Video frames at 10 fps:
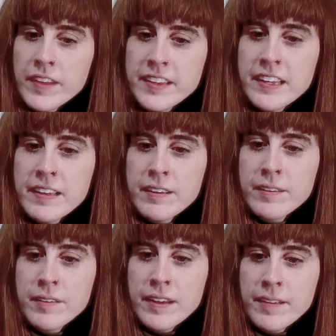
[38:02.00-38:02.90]
think
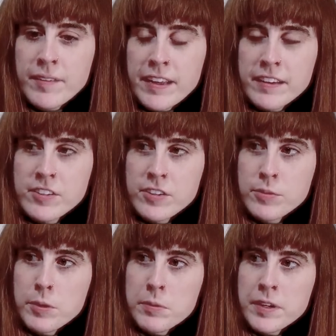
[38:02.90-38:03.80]
he had issues,
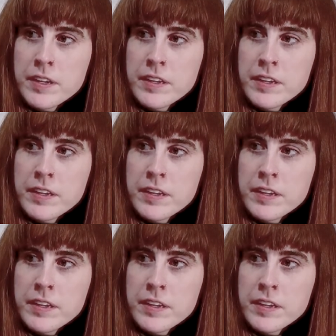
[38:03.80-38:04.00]
probably.